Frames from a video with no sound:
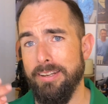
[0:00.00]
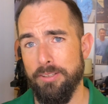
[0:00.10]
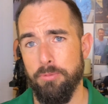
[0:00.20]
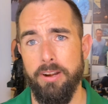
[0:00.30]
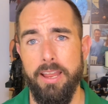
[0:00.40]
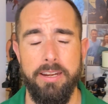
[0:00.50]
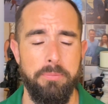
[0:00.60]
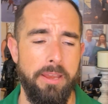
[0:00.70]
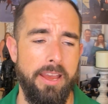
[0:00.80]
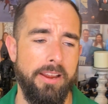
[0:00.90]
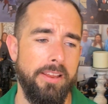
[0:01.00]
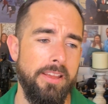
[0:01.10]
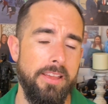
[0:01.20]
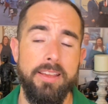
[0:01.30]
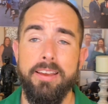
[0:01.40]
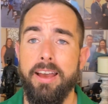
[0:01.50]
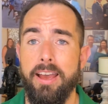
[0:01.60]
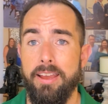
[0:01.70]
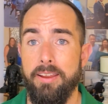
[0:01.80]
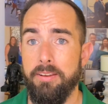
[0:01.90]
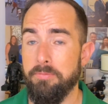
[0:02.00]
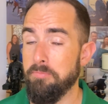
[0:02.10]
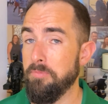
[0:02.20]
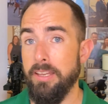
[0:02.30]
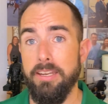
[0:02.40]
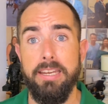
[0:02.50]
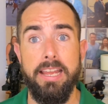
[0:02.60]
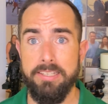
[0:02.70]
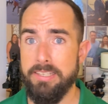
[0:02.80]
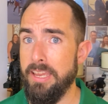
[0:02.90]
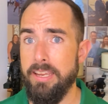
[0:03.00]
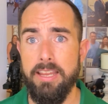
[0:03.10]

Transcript: as we're heading back. The next day